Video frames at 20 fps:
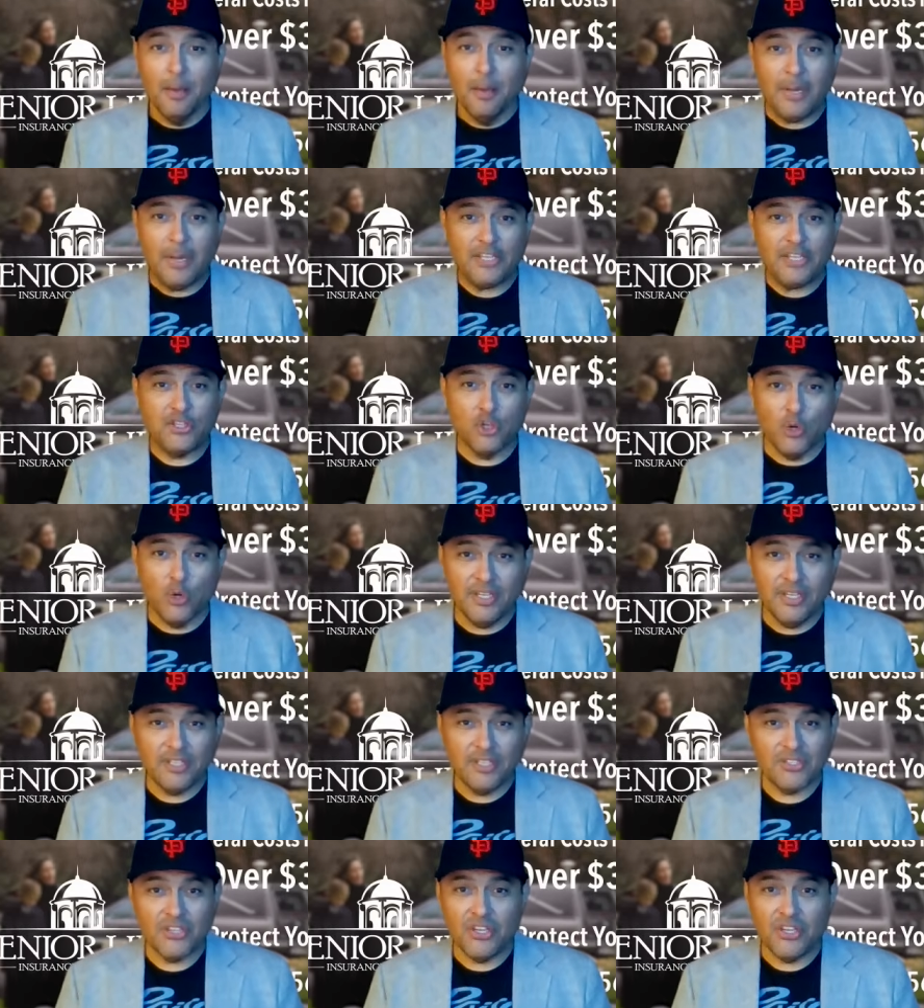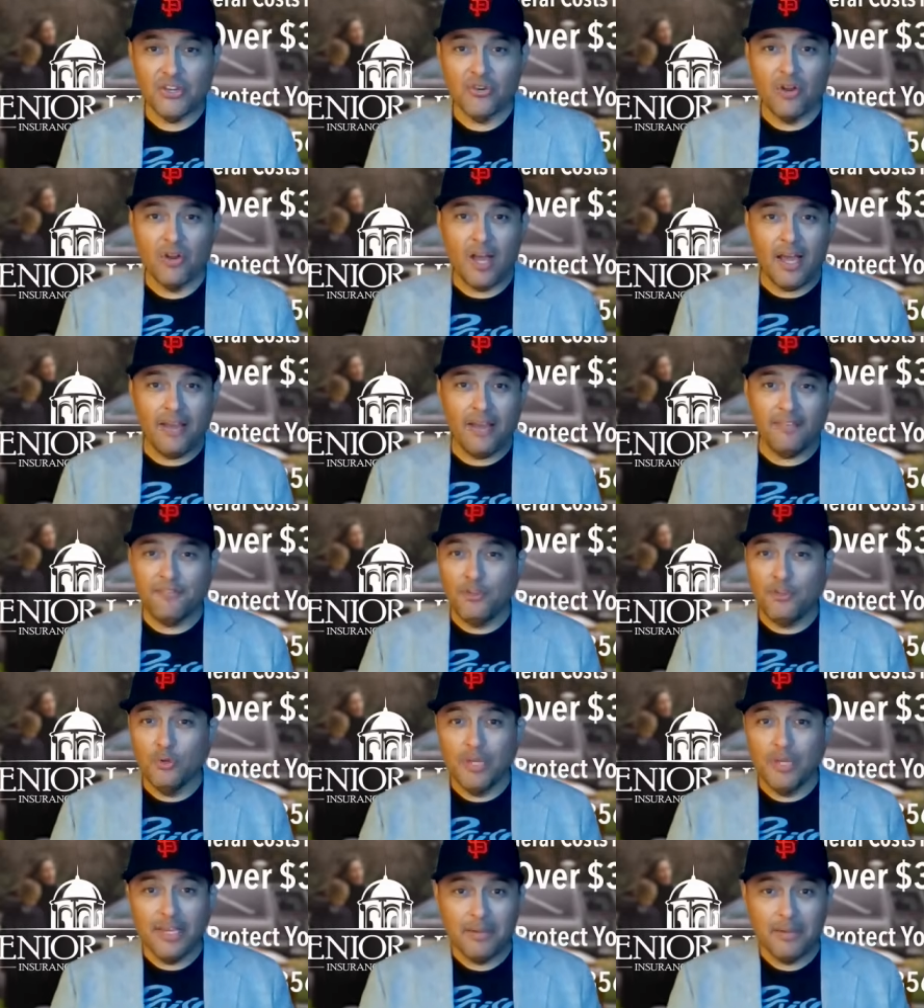By joining Senior Life,
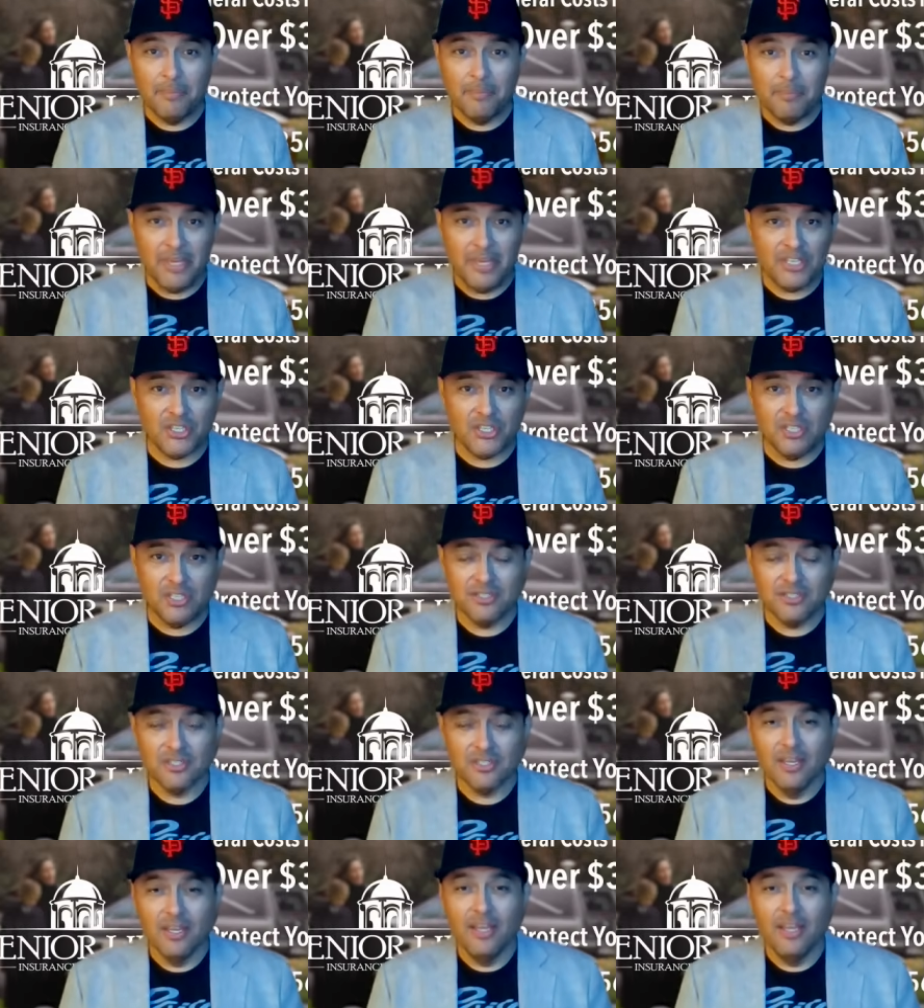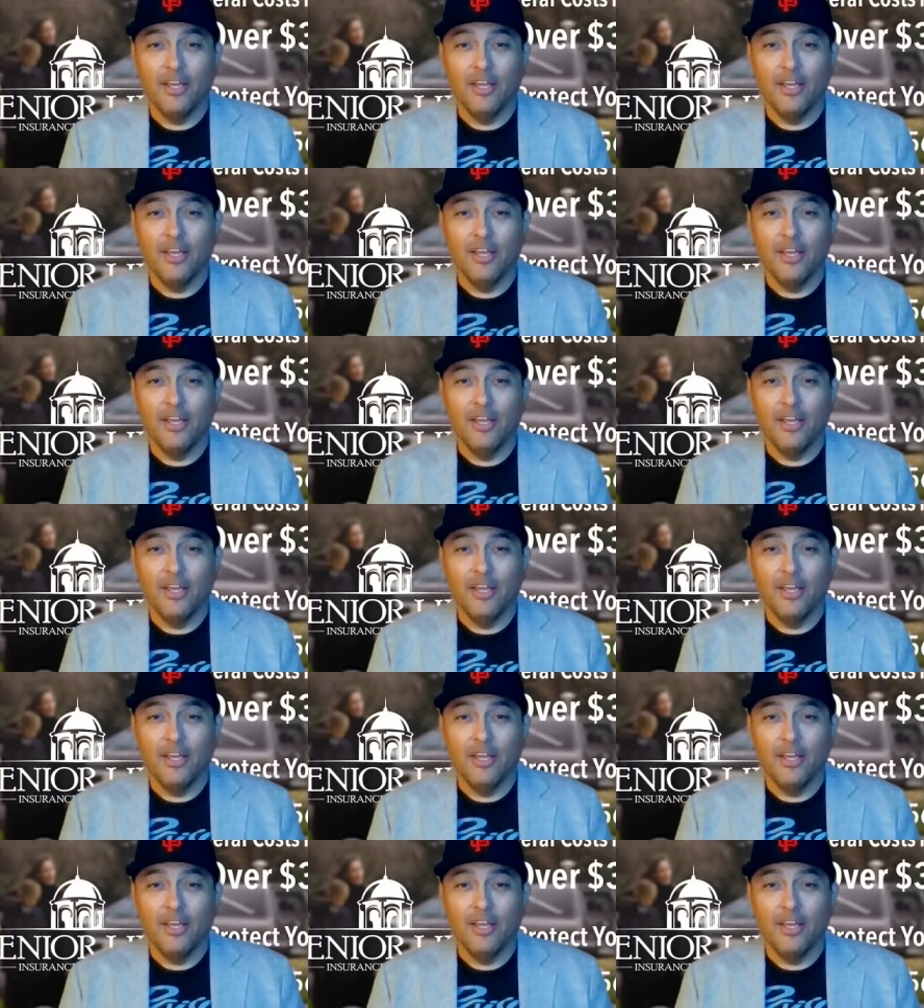you get commissions,